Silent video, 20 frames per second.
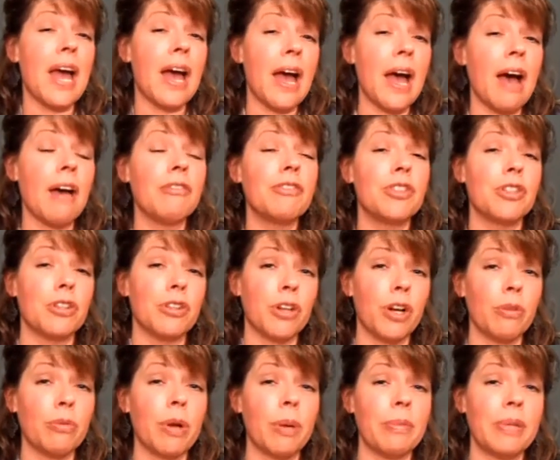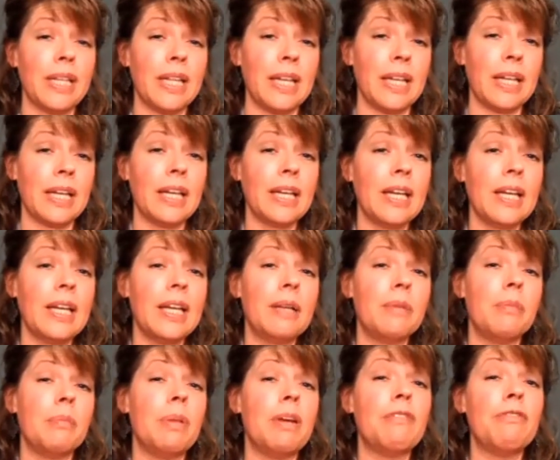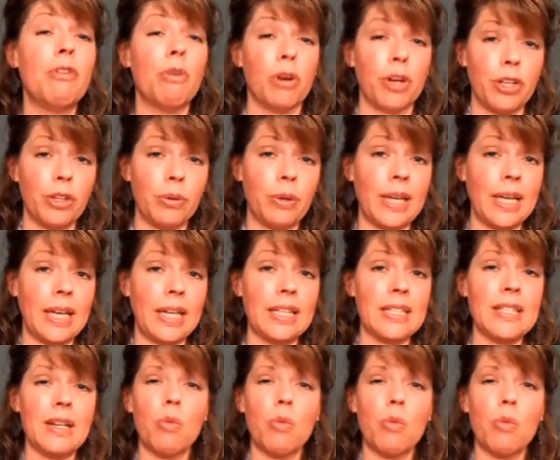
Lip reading: after a remedy before you eat.